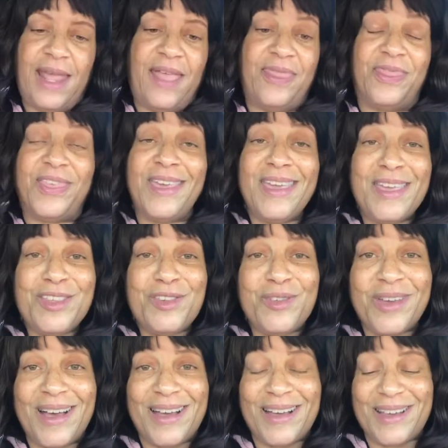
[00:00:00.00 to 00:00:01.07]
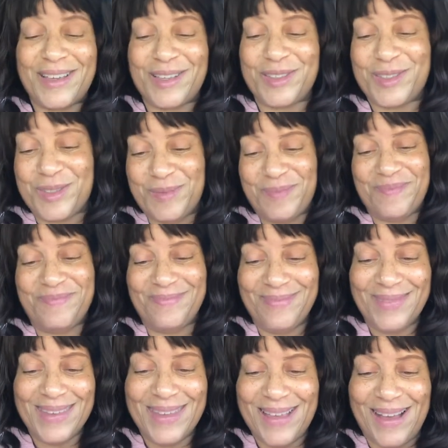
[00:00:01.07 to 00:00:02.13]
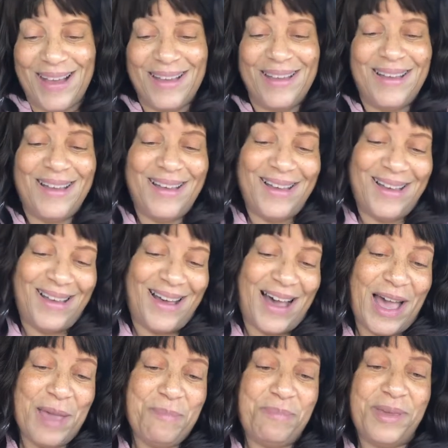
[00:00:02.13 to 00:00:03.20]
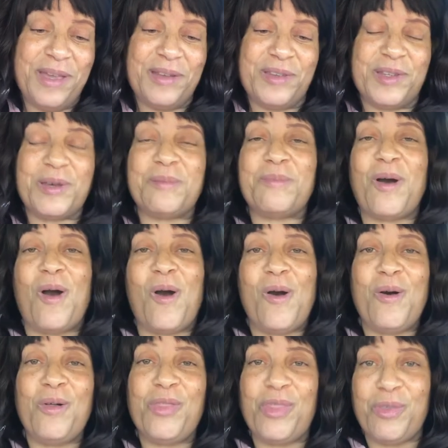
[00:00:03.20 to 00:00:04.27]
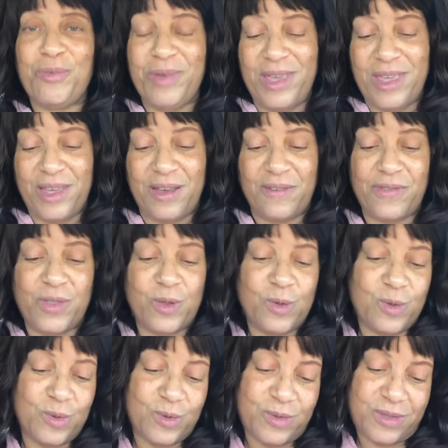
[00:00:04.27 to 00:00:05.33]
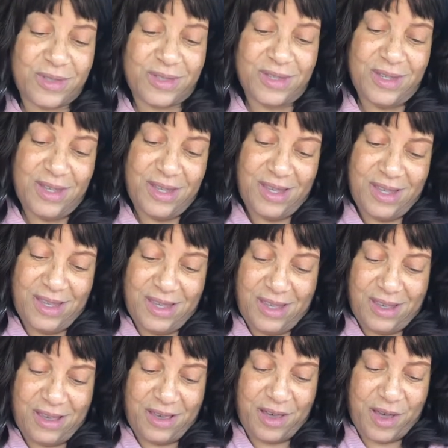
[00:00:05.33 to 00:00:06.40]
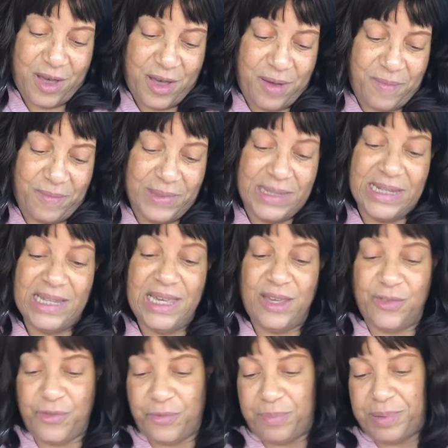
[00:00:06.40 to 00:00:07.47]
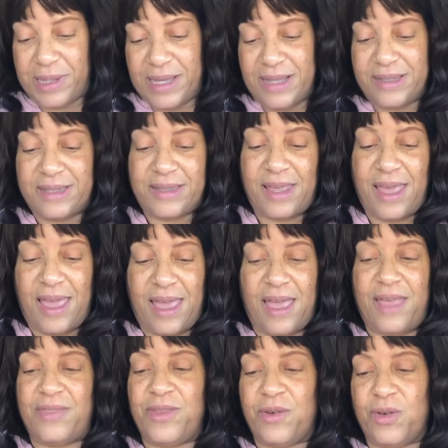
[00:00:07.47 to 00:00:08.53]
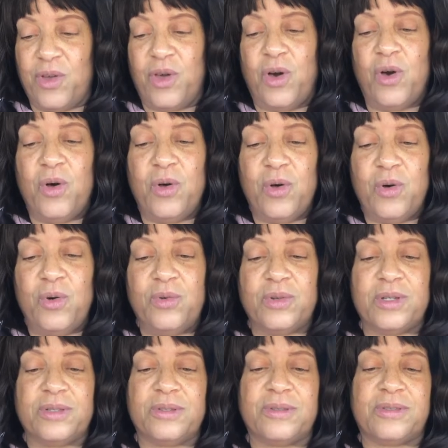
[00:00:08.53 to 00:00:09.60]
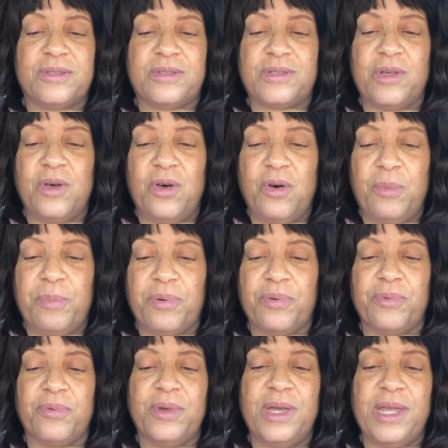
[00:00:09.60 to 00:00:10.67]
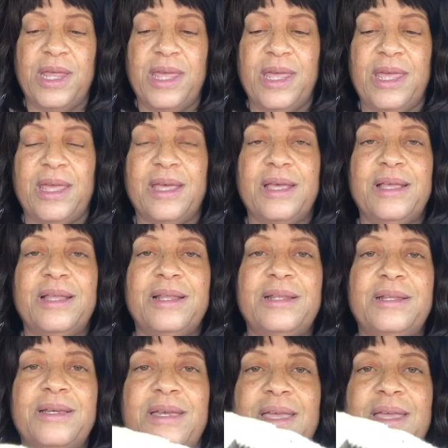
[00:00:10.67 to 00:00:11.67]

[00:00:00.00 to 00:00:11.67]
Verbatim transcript: and then you guys I picked up all three of those um, leaf plates that they had and they're gold and they're so pretty look